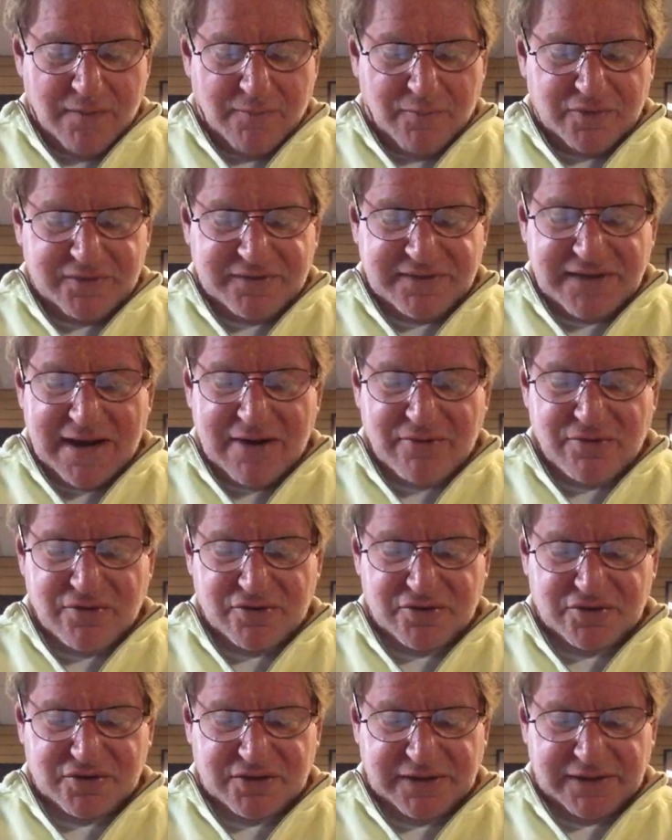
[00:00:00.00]
Put down
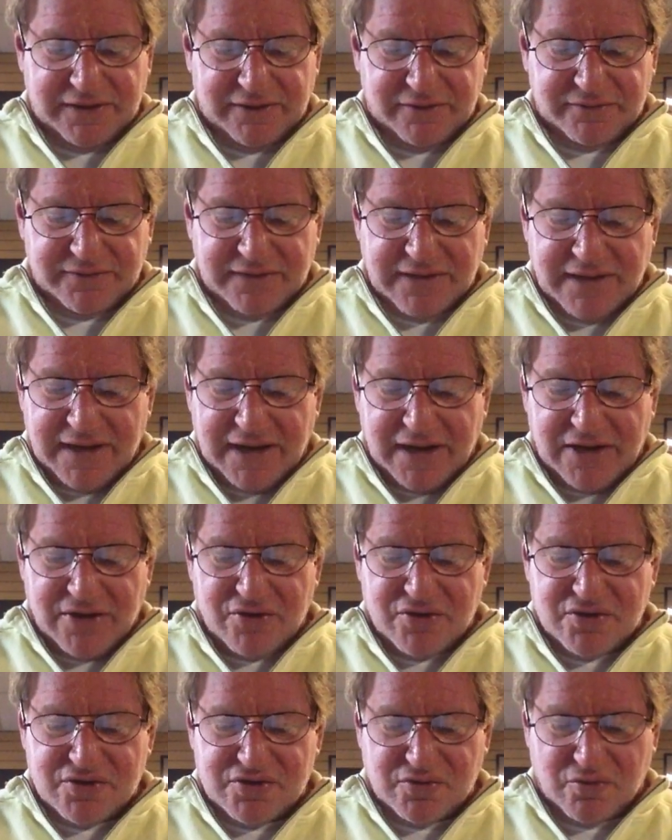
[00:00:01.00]
your shield and
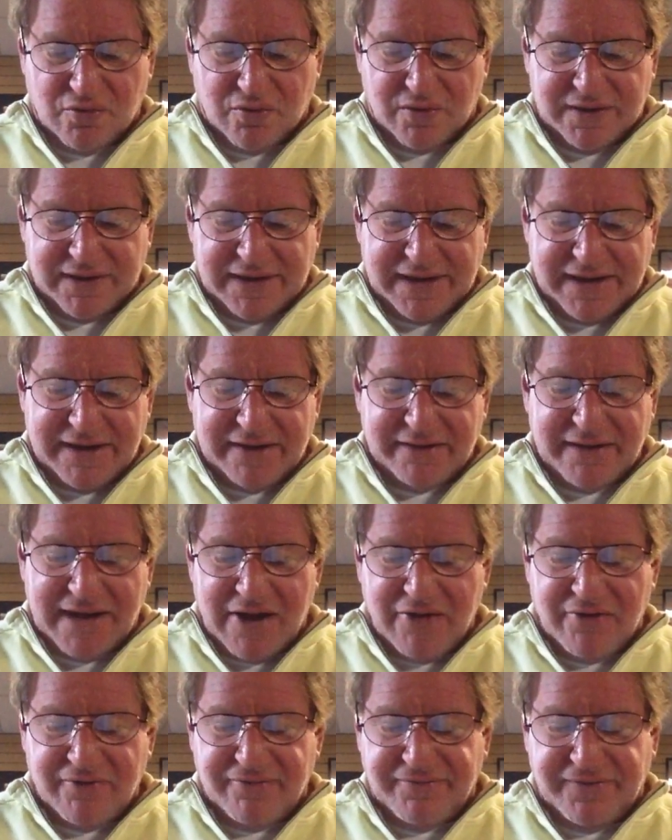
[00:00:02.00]
your sword and
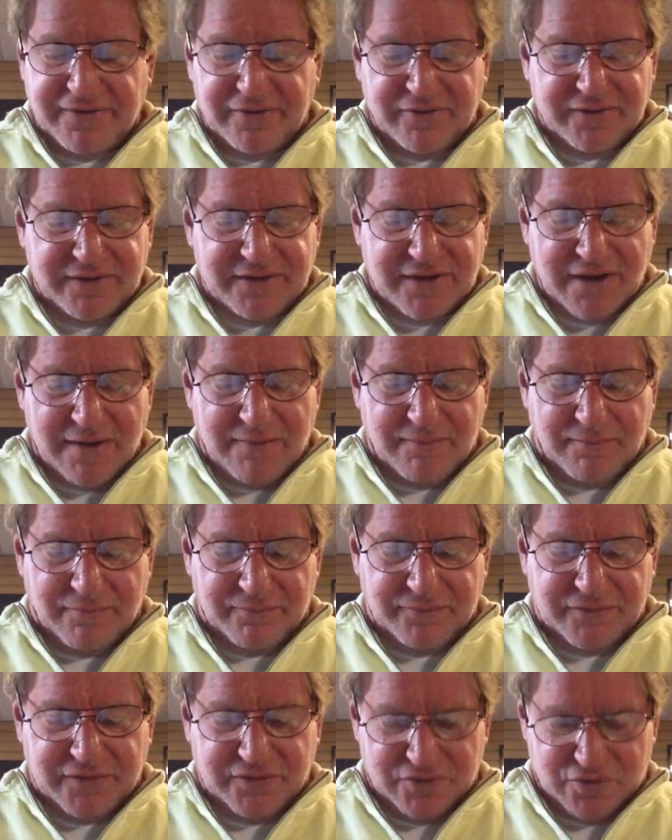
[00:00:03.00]
allow the fear to come
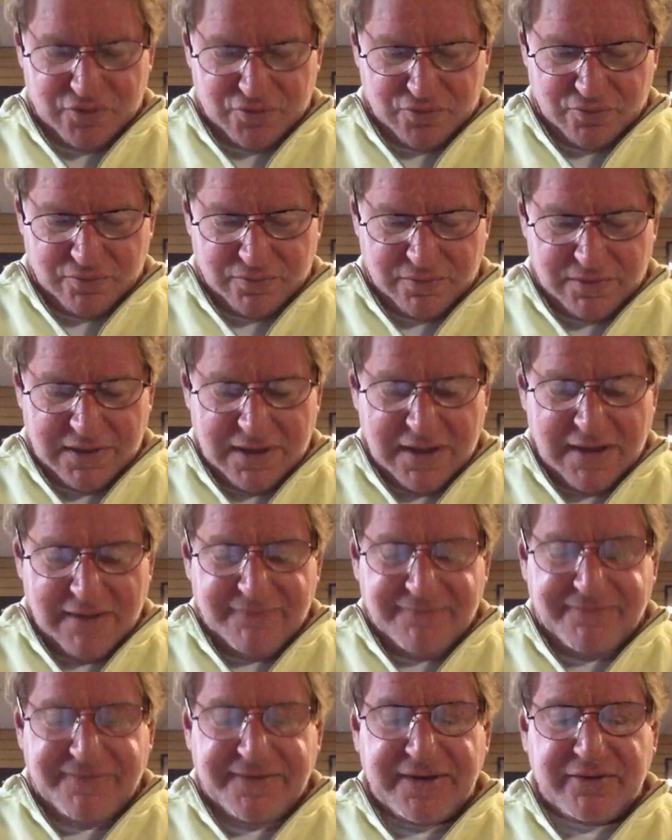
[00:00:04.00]
to you.
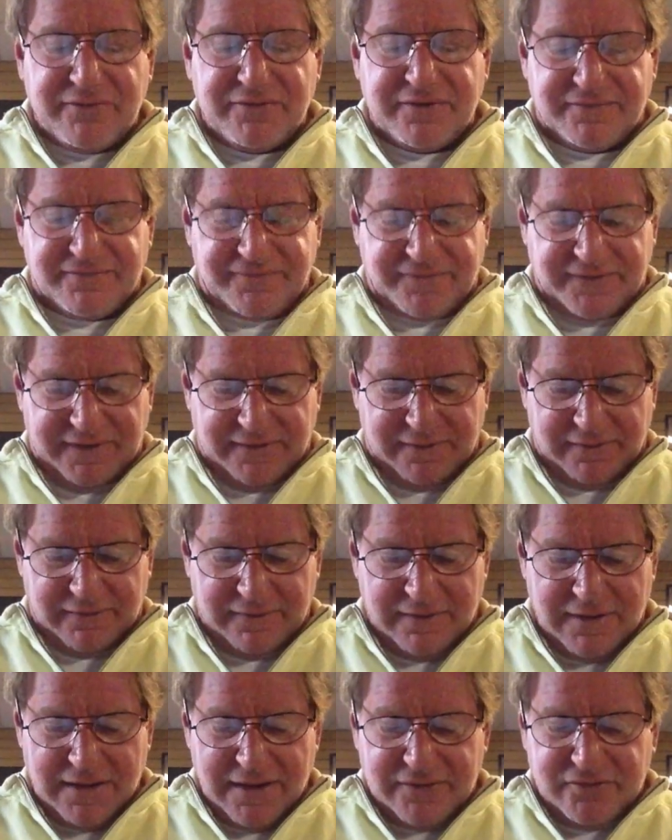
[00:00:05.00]
Feel the fear.
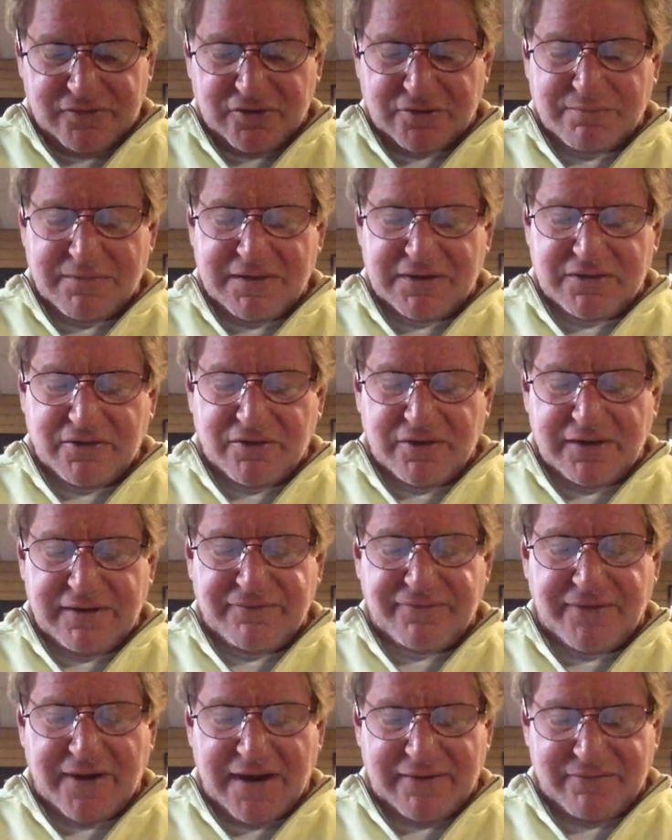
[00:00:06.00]
took me
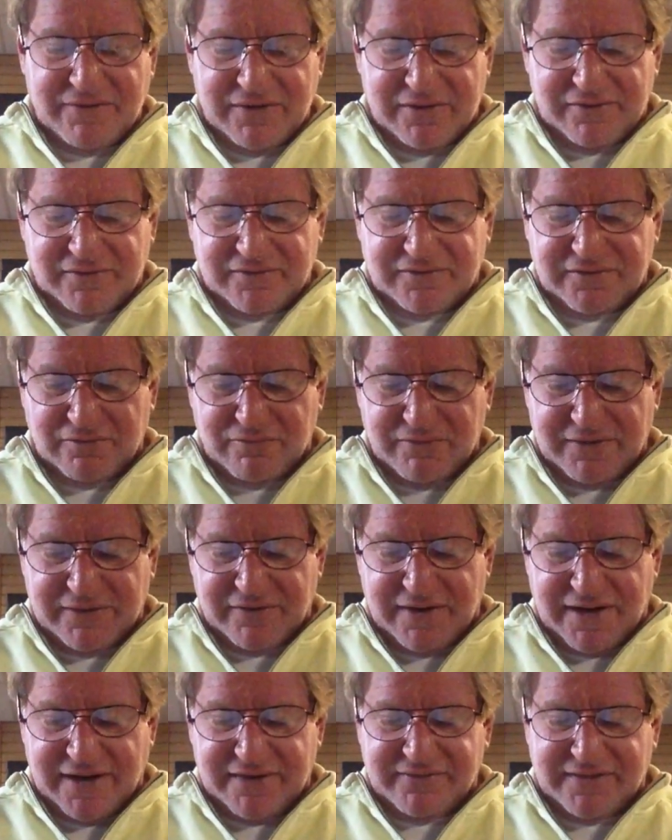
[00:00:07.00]
35 years to
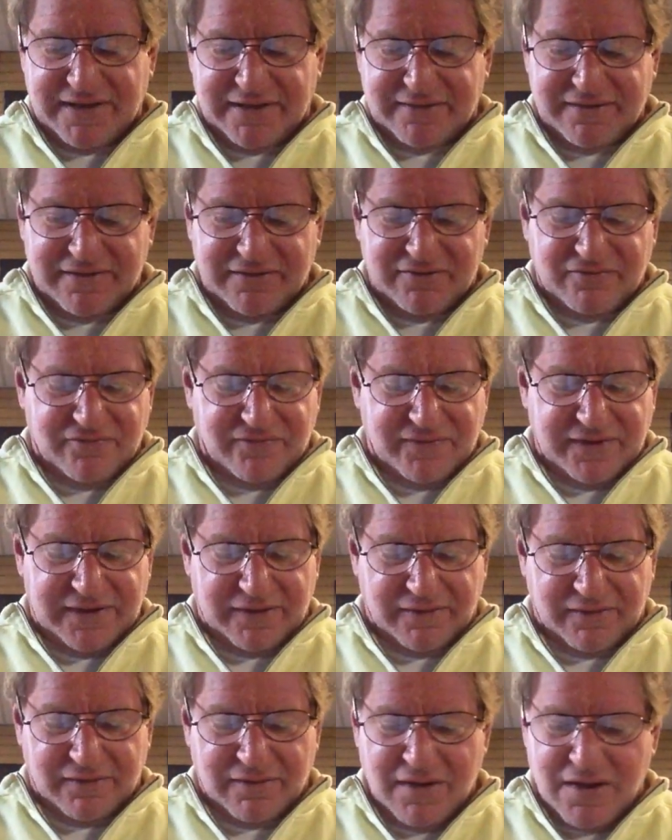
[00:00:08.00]
realize that this
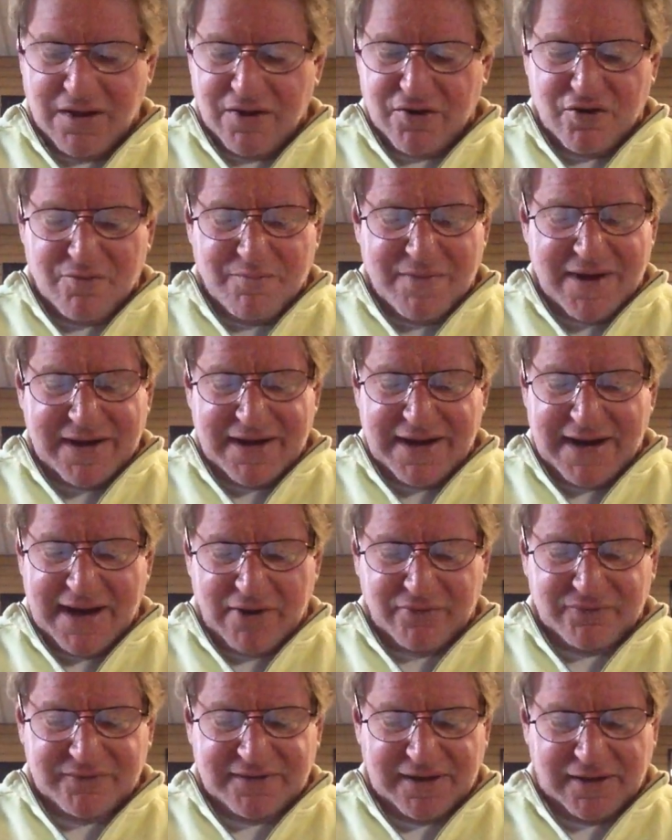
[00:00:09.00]
fear, no matter
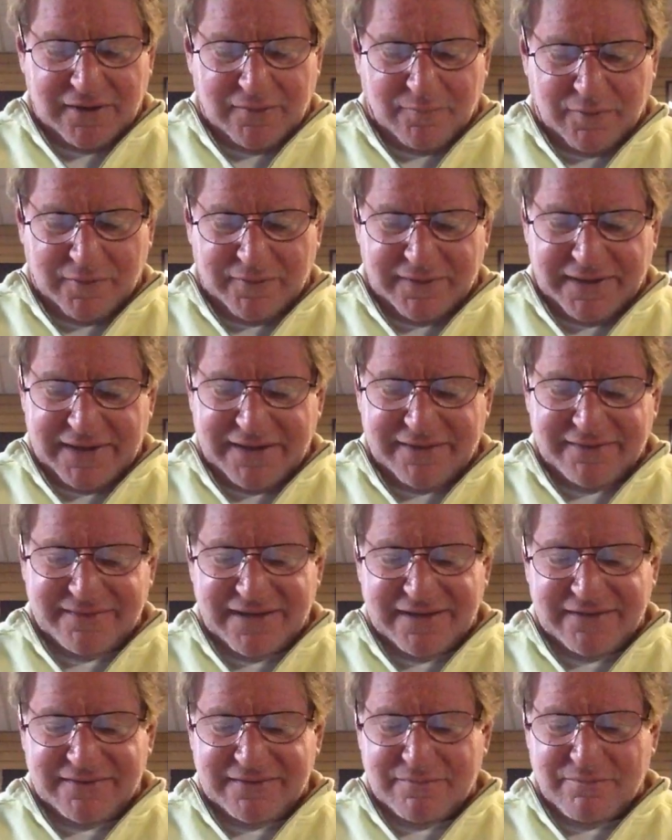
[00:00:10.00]
how terrible and
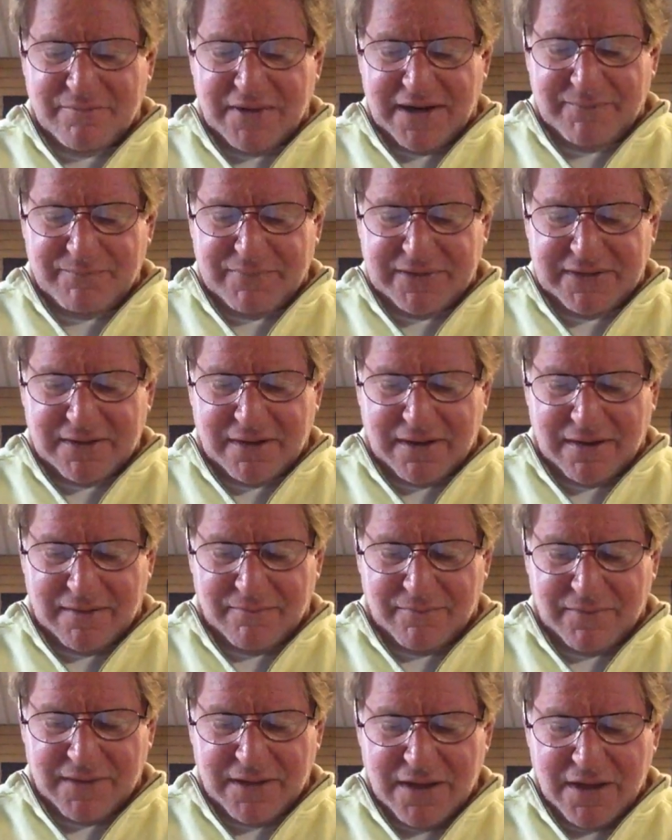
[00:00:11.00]
intense it might become,
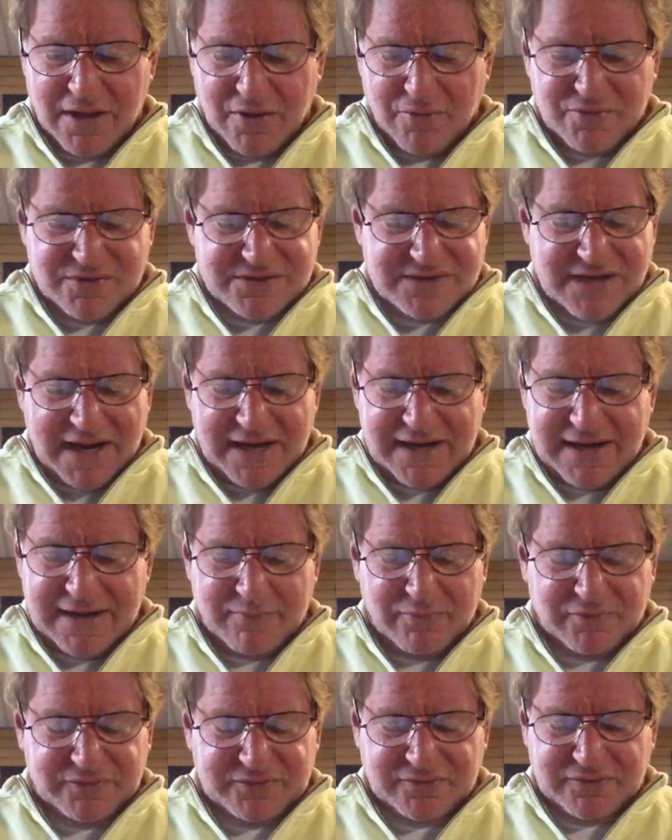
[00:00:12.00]
was not
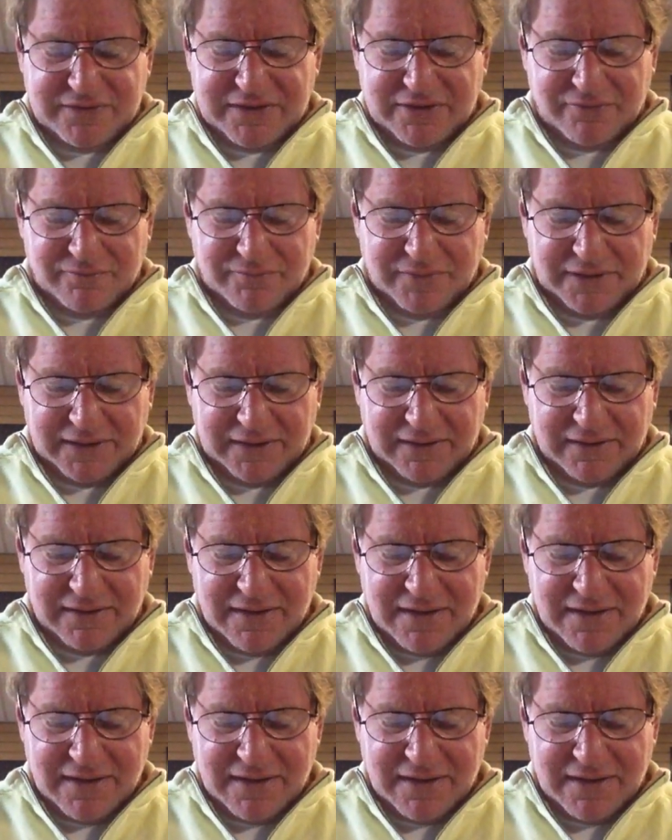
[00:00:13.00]
able to kill me.